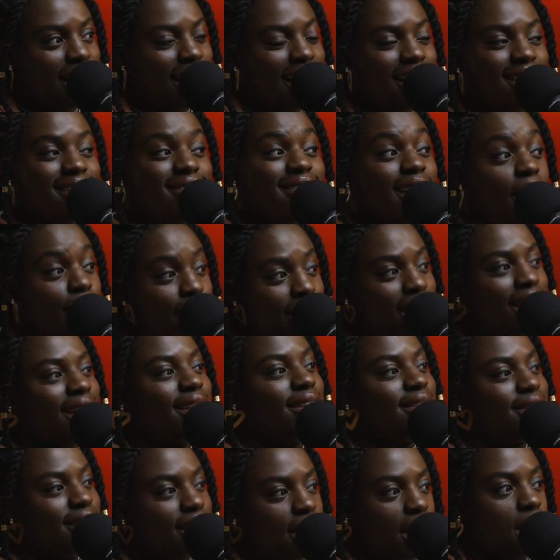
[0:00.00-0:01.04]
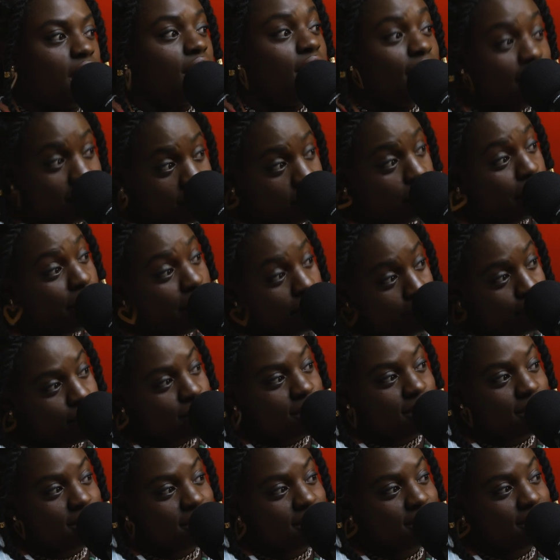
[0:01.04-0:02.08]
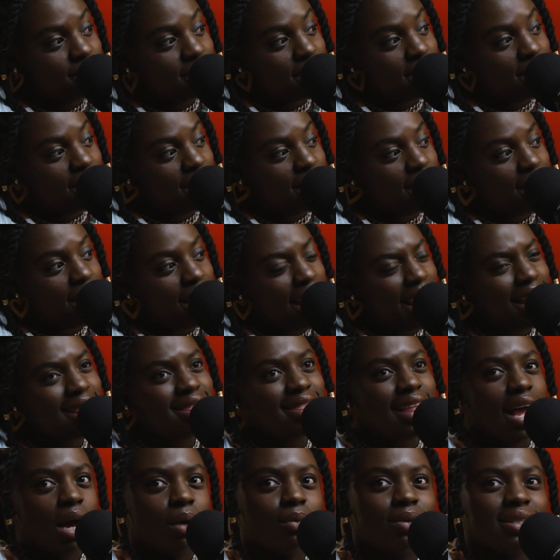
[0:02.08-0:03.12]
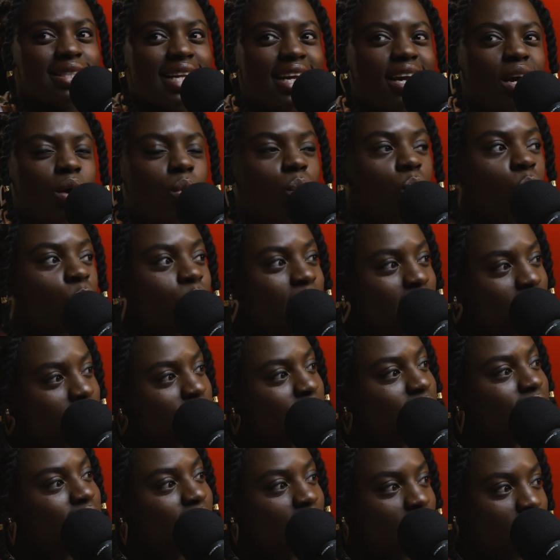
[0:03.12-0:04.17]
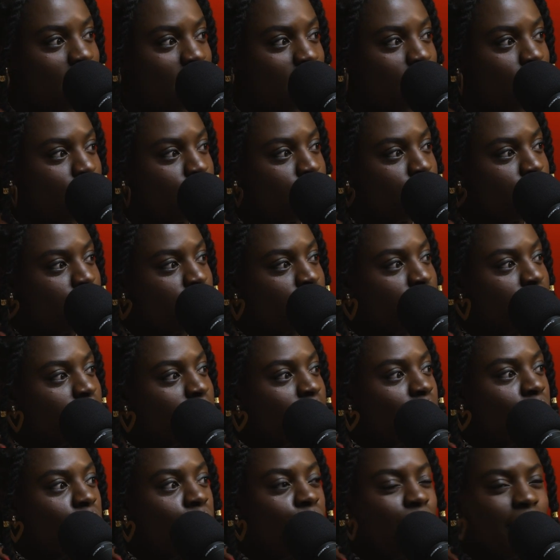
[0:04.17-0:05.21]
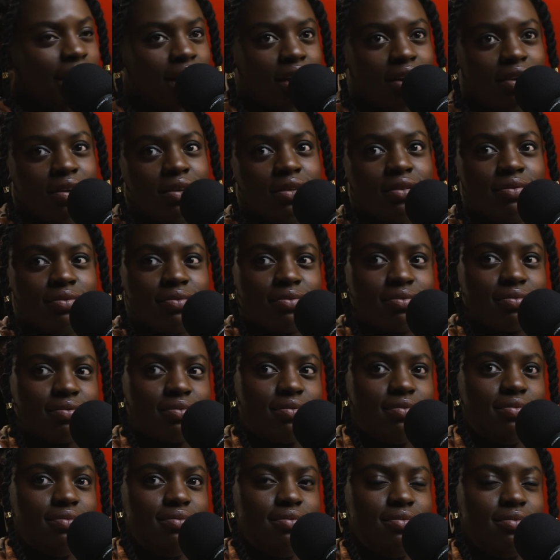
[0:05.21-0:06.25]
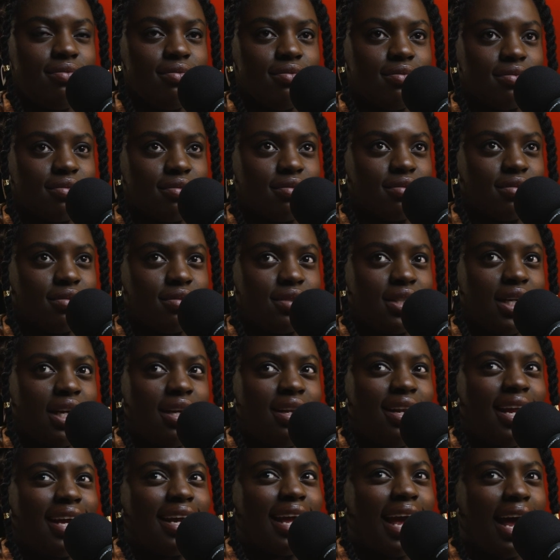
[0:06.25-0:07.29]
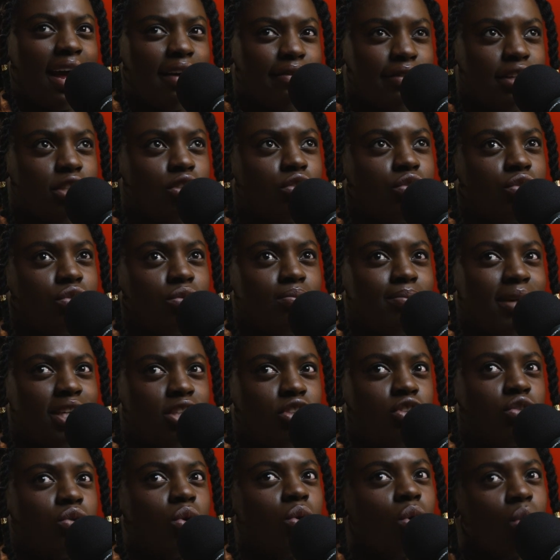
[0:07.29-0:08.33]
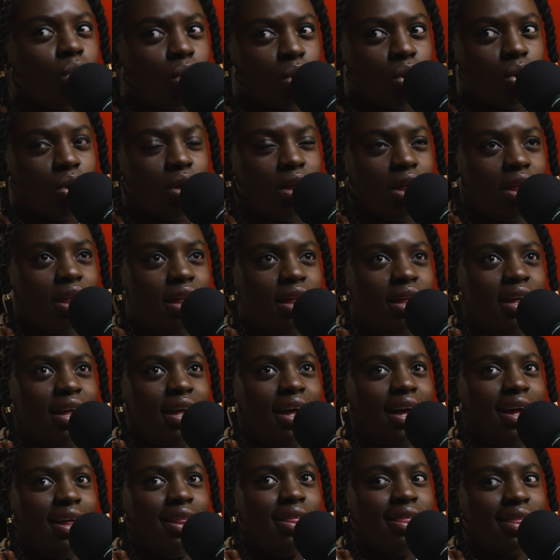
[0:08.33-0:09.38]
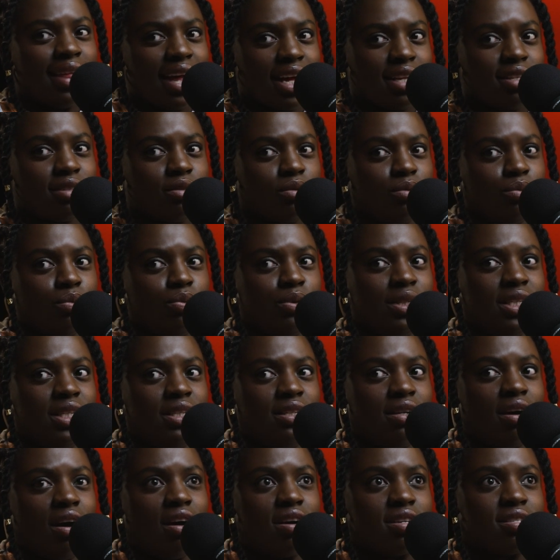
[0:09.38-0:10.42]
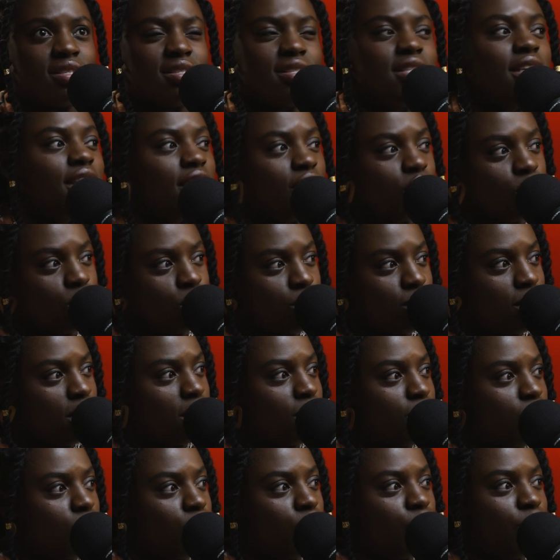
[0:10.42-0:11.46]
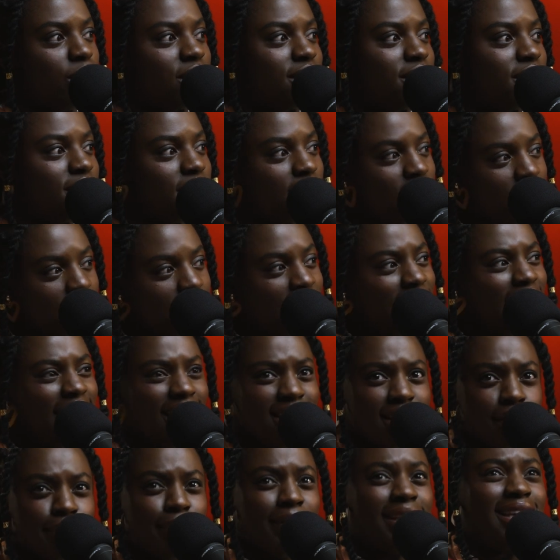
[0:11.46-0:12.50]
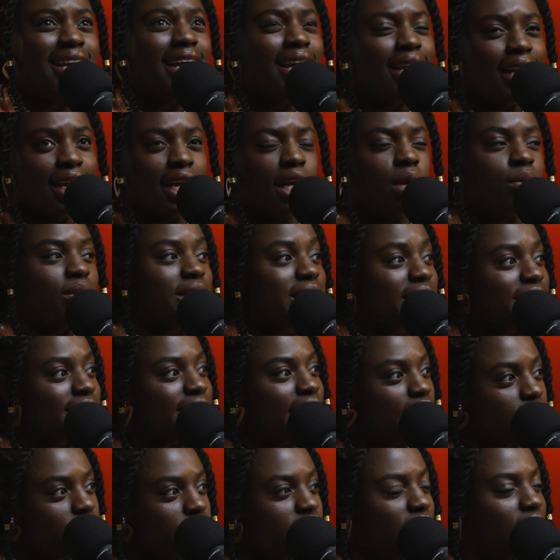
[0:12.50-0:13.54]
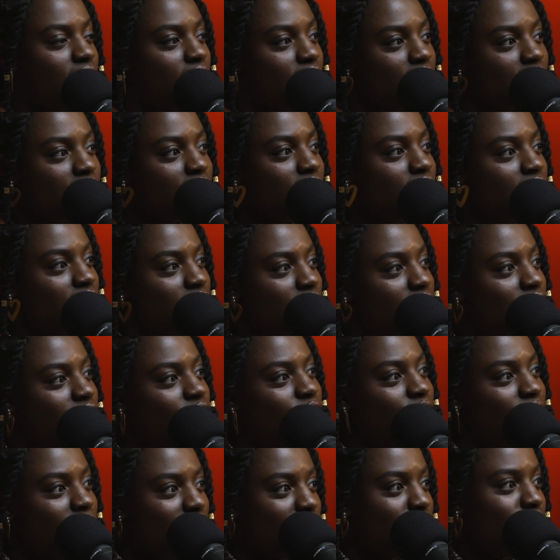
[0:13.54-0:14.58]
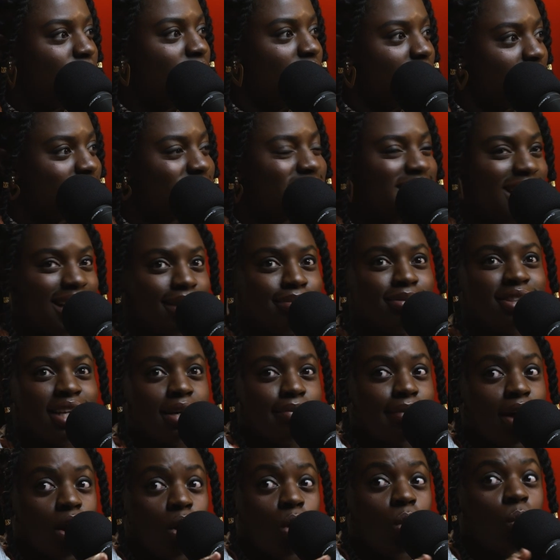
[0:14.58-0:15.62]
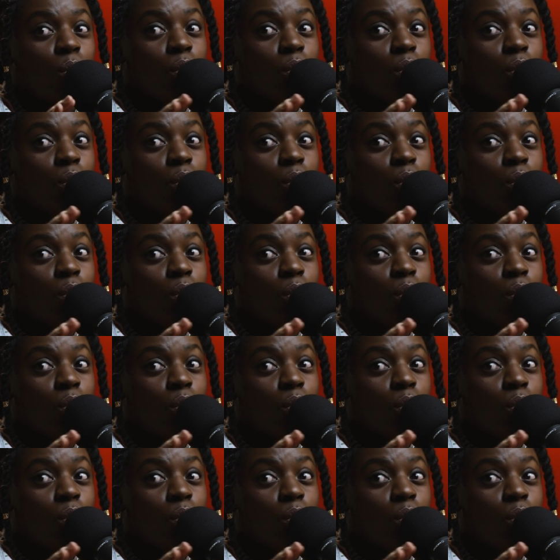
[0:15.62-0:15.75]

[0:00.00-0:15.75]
And now I got like lots of people. And that was like a weird thing where like having to make sure that we are seeing your mom or we're seeing in the beginning it was such a, you know what I mean, because like I'm saying my whole